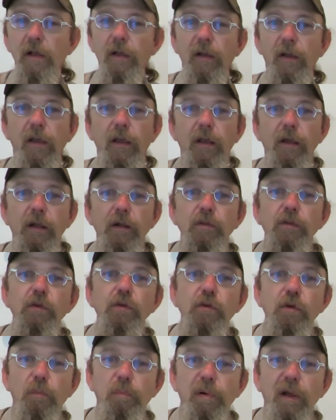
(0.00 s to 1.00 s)
And you
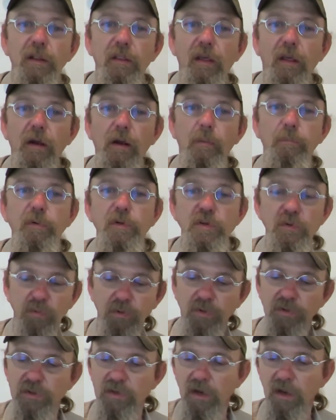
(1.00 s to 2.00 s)
do pick that up. It's real
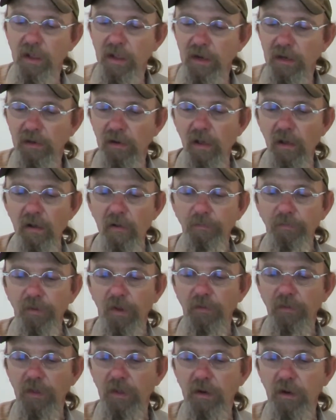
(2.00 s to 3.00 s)
slight.
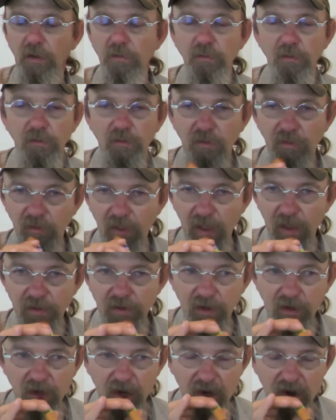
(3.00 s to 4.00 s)
And then other than that,
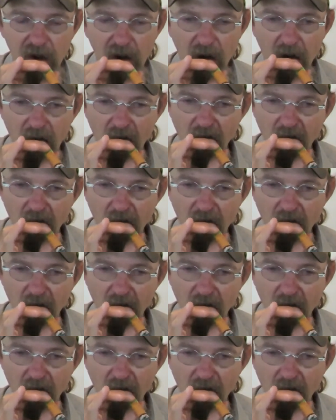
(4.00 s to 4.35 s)
you kind of...